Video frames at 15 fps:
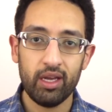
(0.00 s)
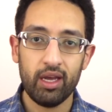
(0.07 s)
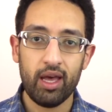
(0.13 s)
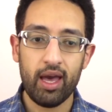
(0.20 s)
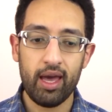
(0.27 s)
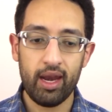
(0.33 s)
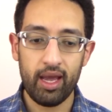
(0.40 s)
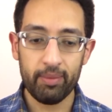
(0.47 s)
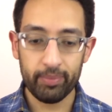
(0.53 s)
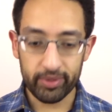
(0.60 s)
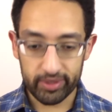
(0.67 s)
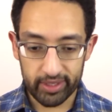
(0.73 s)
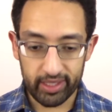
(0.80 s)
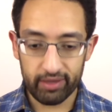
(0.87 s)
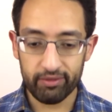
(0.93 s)
and I
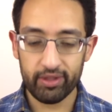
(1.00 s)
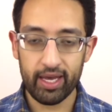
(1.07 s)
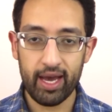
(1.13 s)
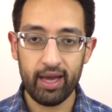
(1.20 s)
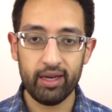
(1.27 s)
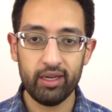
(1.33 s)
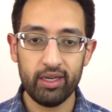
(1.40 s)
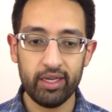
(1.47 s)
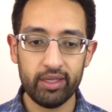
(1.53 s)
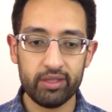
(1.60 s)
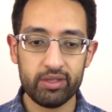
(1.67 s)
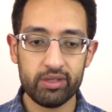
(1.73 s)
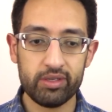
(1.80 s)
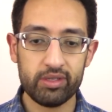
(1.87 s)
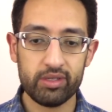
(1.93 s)
believe that
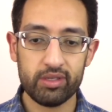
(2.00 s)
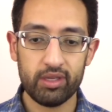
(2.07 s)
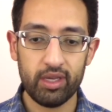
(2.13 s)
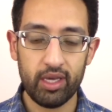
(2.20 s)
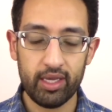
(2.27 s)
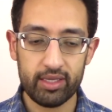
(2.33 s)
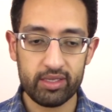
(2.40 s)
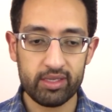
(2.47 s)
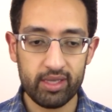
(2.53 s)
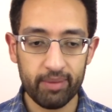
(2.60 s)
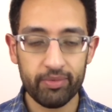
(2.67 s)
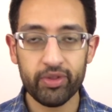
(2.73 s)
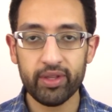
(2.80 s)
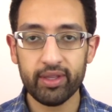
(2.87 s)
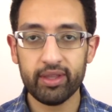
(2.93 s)
it's
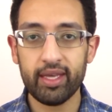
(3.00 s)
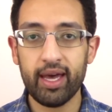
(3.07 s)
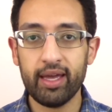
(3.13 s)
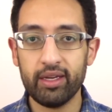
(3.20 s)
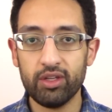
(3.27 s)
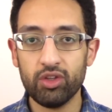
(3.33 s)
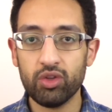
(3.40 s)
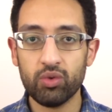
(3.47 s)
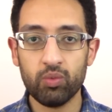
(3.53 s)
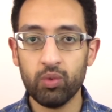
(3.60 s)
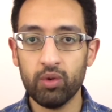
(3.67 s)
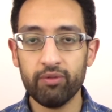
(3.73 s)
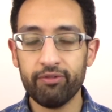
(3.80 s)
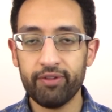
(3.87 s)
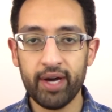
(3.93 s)
something that you
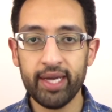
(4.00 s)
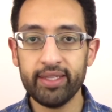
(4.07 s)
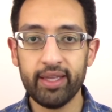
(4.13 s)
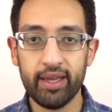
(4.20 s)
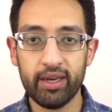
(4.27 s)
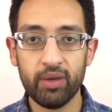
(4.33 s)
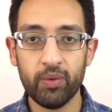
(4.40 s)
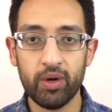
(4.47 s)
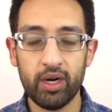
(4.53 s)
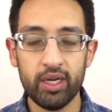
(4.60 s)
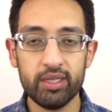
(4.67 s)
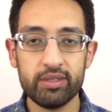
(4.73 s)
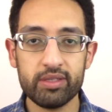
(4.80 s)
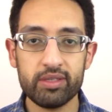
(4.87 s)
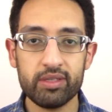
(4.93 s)
won't find anywhere
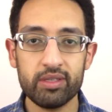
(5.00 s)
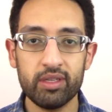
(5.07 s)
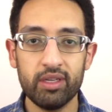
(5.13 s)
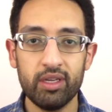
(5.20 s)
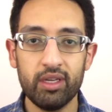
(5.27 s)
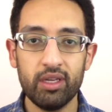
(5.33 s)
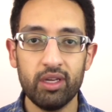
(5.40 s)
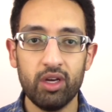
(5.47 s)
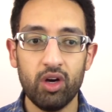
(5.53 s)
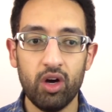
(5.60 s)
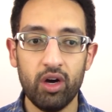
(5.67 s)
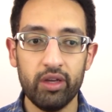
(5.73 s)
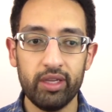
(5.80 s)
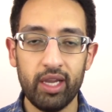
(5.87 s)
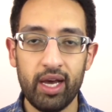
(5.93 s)
else
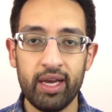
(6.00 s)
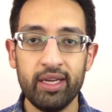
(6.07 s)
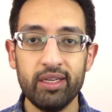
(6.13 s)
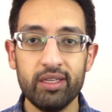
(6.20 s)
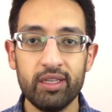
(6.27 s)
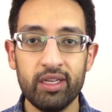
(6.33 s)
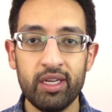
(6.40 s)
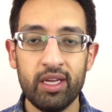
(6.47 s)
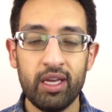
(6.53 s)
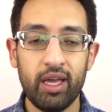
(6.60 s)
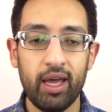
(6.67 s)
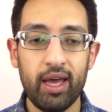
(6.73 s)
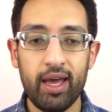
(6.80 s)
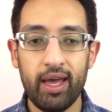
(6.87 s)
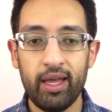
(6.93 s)
online,
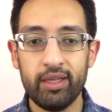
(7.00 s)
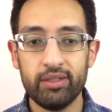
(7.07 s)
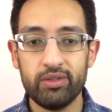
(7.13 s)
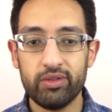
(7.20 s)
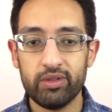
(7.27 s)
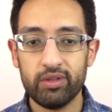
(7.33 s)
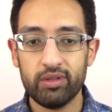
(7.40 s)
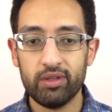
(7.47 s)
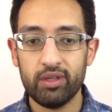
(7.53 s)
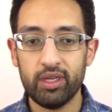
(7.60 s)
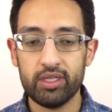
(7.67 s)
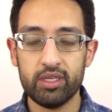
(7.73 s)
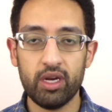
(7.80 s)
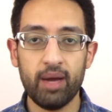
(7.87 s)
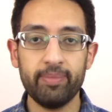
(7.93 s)
and
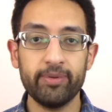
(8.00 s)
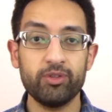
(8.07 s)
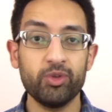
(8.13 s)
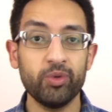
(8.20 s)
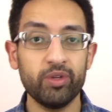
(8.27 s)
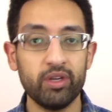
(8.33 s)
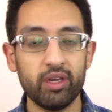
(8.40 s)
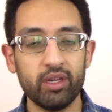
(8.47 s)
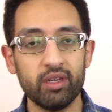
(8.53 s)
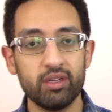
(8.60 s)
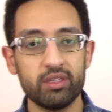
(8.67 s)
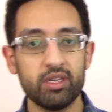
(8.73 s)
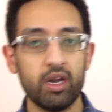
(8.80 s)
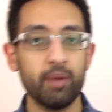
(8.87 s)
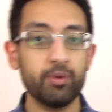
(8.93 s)
it's an opportunity.
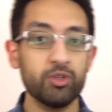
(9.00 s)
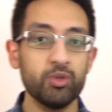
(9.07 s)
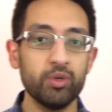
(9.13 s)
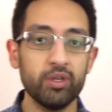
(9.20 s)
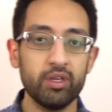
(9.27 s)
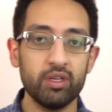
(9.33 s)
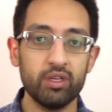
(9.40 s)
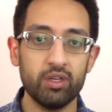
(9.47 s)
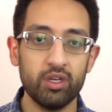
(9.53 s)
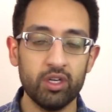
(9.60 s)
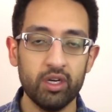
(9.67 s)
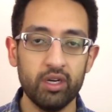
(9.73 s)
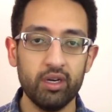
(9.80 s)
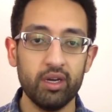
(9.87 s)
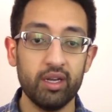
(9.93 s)
It's an opportunity to
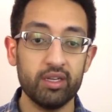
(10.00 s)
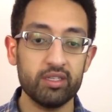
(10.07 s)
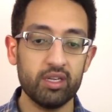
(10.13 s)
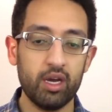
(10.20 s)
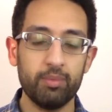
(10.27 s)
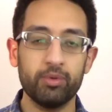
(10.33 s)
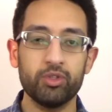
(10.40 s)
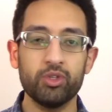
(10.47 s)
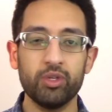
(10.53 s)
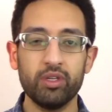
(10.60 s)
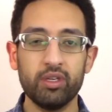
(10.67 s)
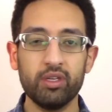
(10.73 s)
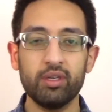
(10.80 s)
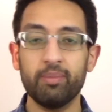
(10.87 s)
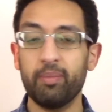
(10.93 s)
learn, and it's an
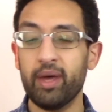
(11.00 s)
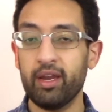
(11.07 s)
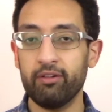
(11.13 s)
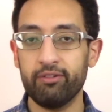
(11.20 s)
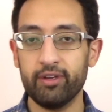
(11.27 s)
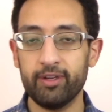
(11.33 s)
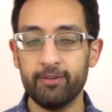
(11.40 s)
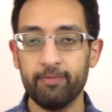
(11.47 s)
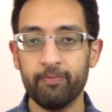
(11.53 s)
opportunity to benefit.